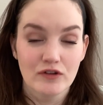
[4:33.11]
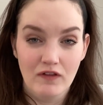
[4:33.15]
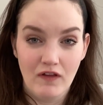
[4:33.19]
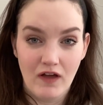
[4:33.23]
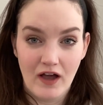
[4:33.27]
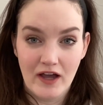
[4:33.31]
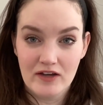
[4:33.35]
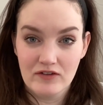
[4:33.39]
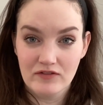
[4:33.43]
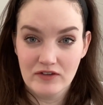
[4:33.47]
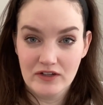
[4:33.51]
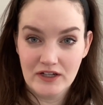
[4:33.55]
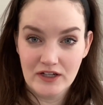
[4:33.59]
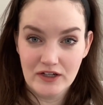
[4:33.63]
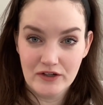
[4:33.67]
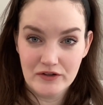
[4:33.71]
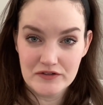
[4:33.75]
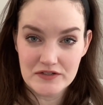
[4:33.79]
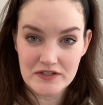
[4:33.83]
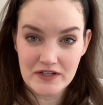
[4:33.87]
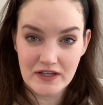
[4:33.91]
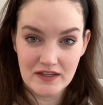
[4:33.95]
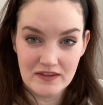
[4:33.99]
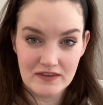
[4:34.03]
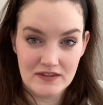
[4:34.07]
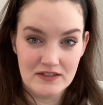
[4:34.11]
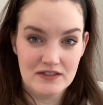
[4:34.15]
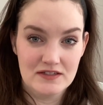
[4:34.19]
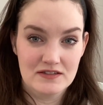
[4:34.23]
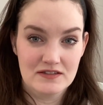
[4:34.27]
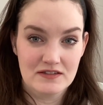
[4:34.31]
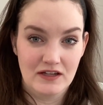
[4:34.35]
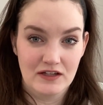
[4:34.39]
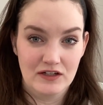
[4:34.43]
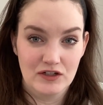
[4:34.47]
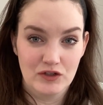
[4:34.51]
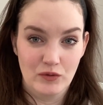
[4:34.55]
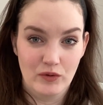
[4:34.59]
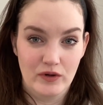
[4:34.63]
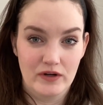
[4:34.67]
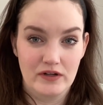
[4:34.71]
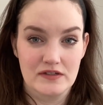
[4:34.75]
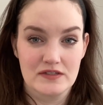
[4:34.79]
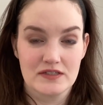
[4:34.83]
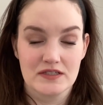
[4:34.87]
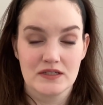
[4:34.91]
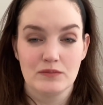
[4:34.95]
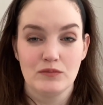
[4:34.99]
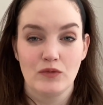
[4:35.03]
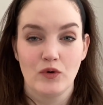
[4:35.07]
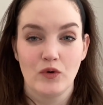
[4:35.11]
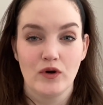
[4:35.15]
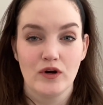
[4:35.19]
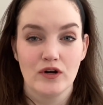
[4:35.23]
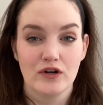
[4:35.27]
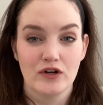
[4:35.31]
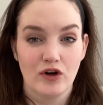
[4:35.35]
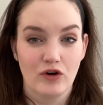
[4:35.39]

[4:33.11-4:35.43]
like videos like this and you want to see more,